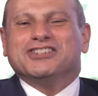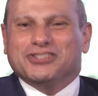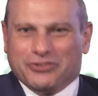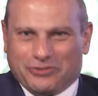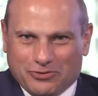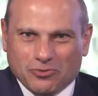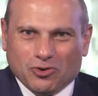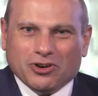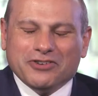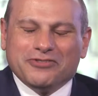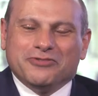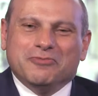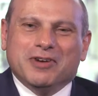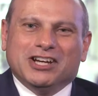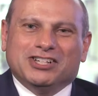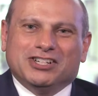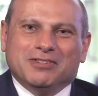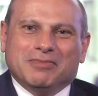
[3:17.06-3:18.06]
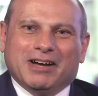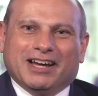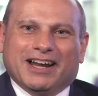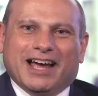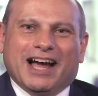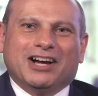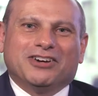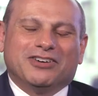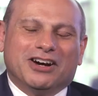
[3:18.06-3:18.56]
So for more information about
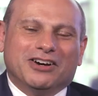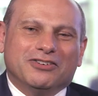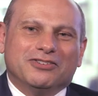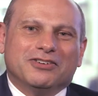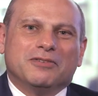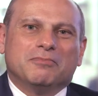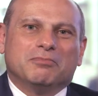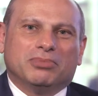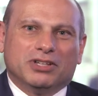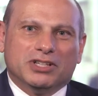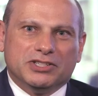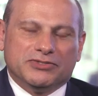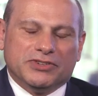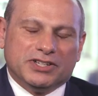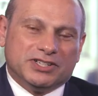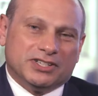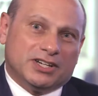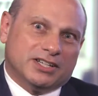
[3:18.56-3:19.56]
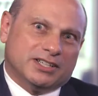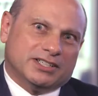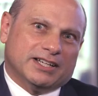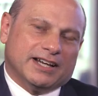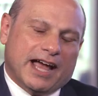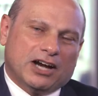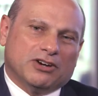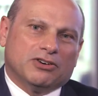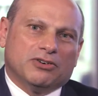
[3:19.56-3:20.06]
ACRO, please visit us at
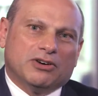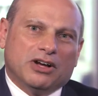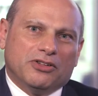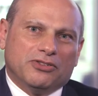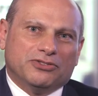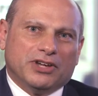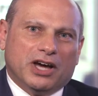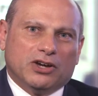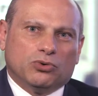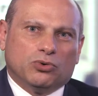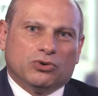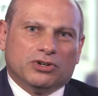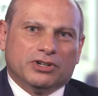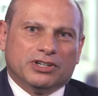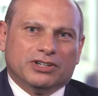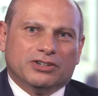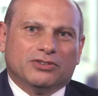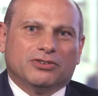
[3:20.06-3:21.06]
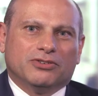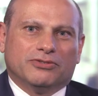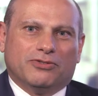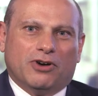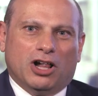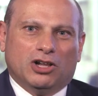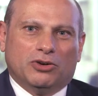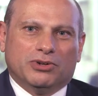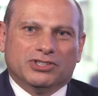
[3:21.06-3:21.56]
acrohealth.org or
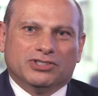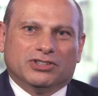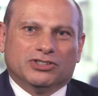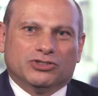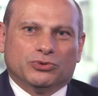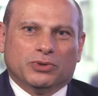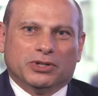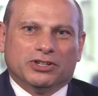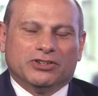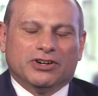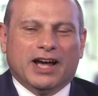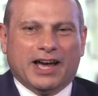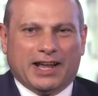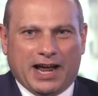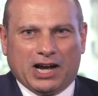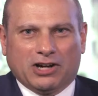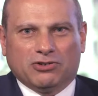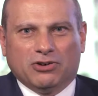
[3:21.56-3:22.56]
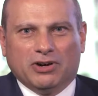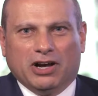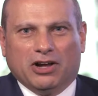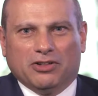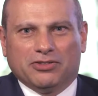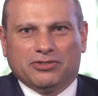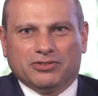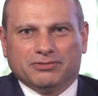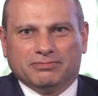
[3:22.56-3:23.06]
follow us on Twitter at acrohealth.
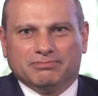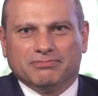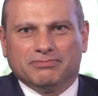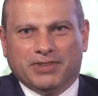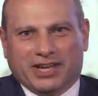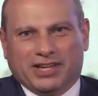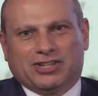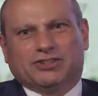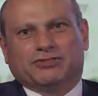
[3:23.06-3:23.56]
Thank